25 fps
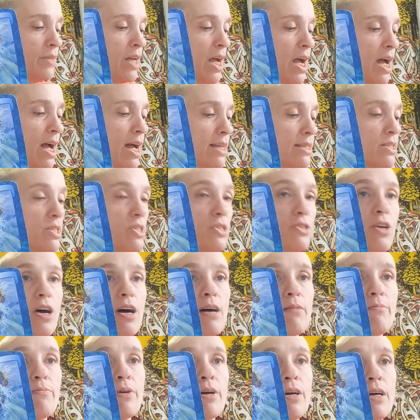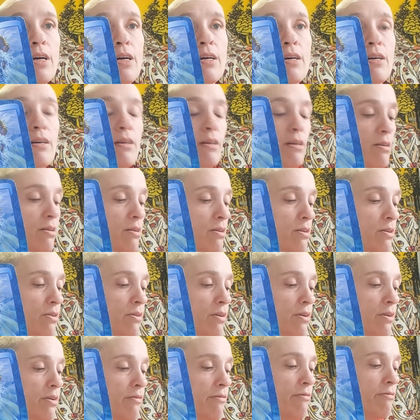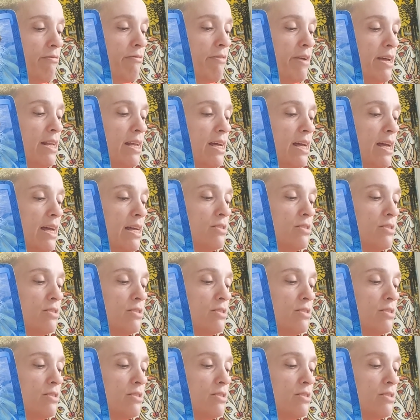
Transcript: and stop feeding